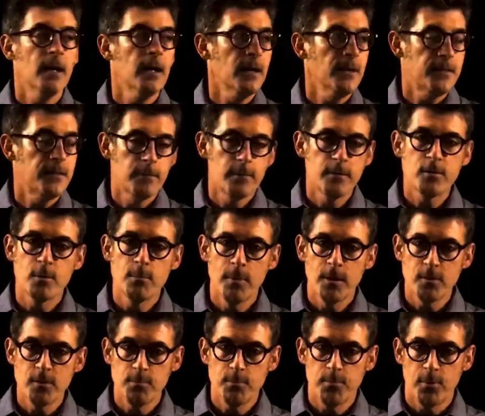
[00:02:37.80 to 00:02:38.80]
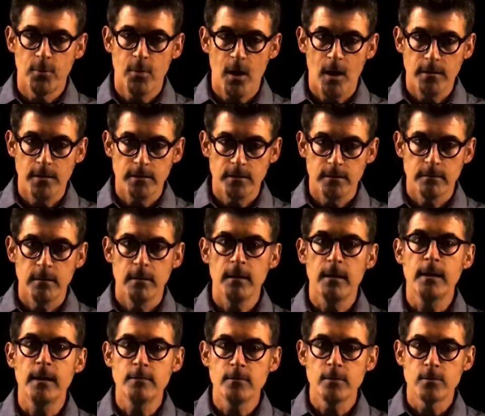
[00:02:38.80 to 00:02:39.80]
Theories are much broader
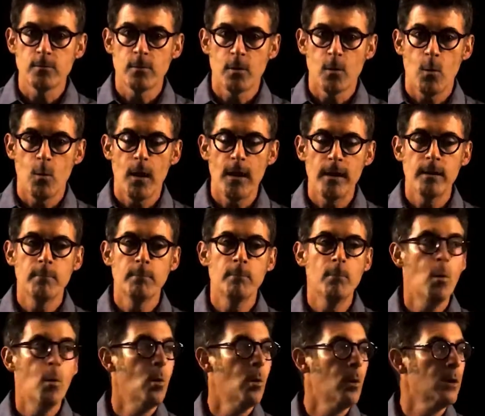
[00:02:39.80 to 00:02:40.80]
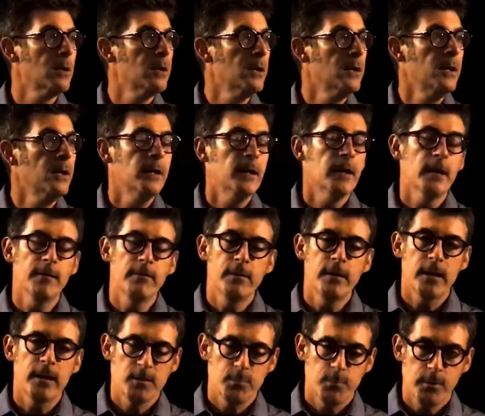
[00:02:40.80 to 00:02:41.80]
and just require more of an
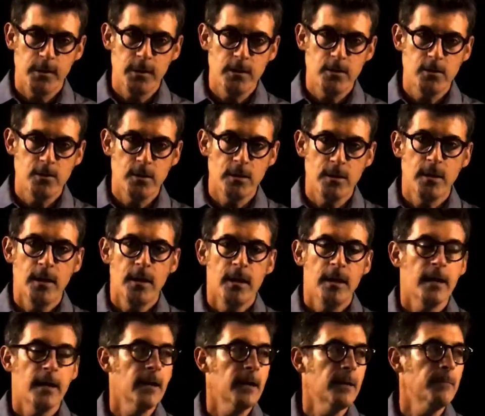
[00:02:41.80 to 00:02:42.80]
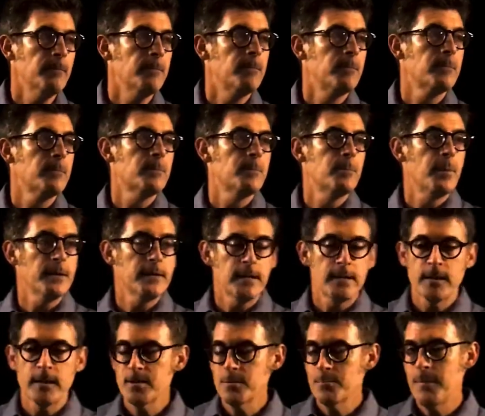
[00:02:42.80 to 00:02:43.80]
explanation. But that
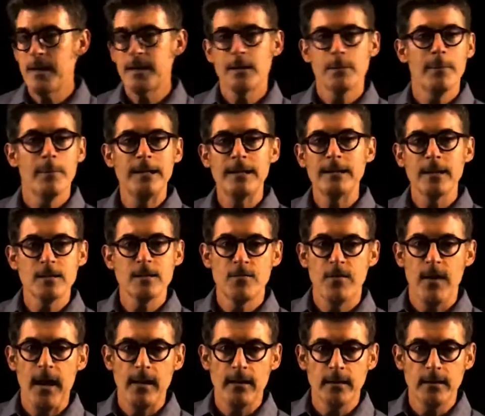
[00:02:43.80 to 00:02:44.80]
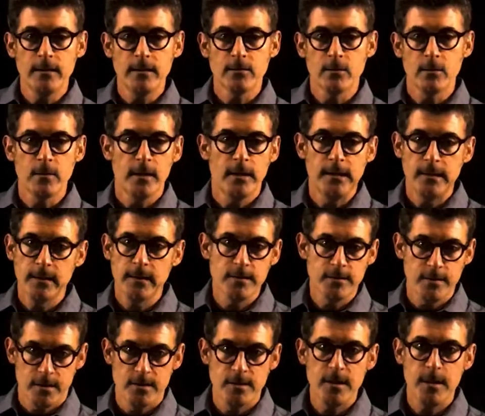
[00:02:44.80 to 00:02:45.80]
doesn't make them any less valid or any less
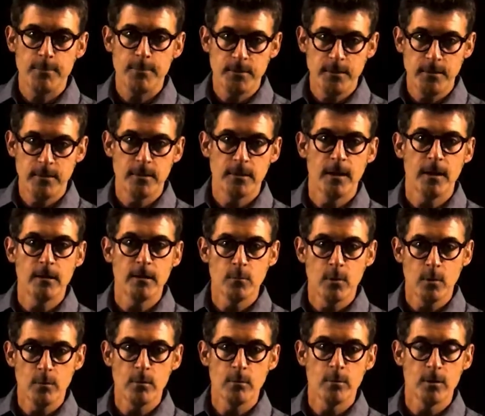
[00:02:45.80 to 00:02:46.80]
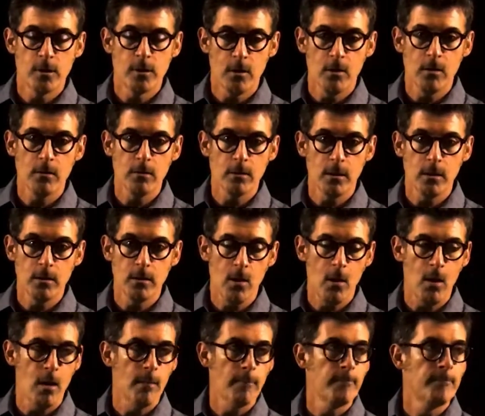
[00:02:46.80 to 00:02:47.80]
accepted than what we would call a law.